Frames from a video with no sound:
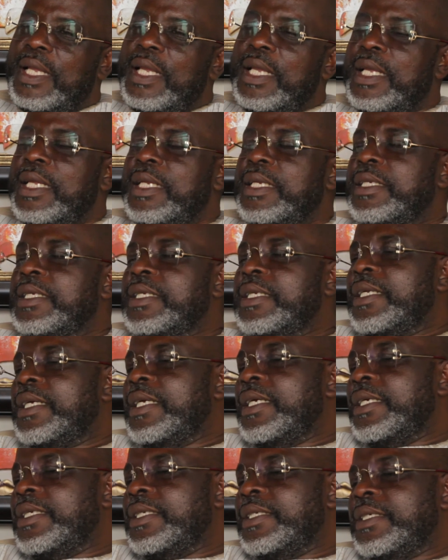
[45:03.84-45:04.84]
in
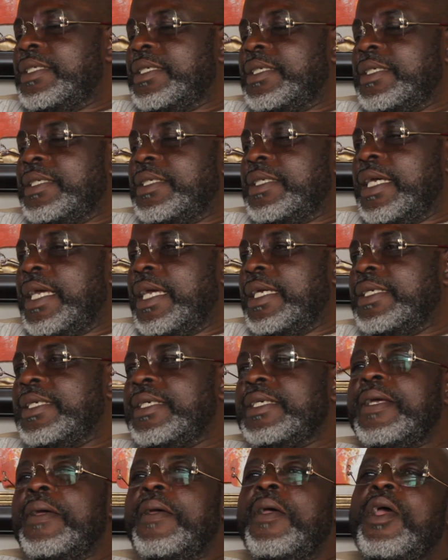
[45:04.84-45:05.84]
in in a.
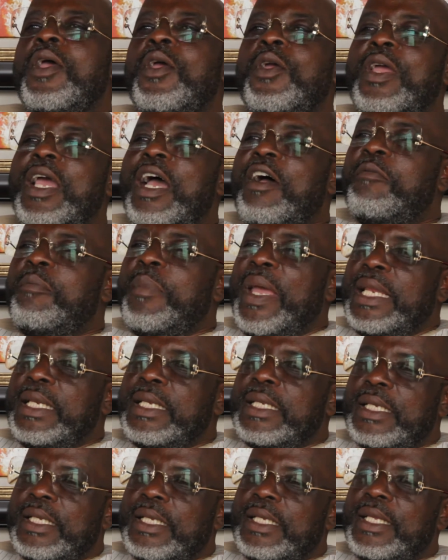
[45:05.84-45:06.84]
You have
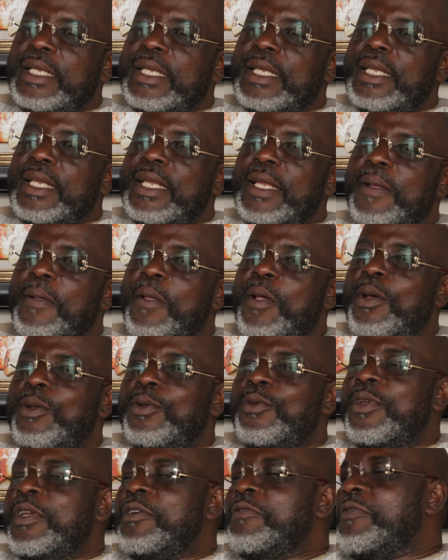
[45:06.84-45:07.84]
Mendy
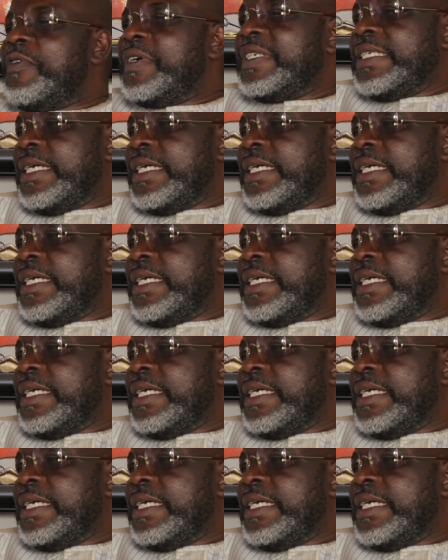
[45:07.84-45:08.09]
doing for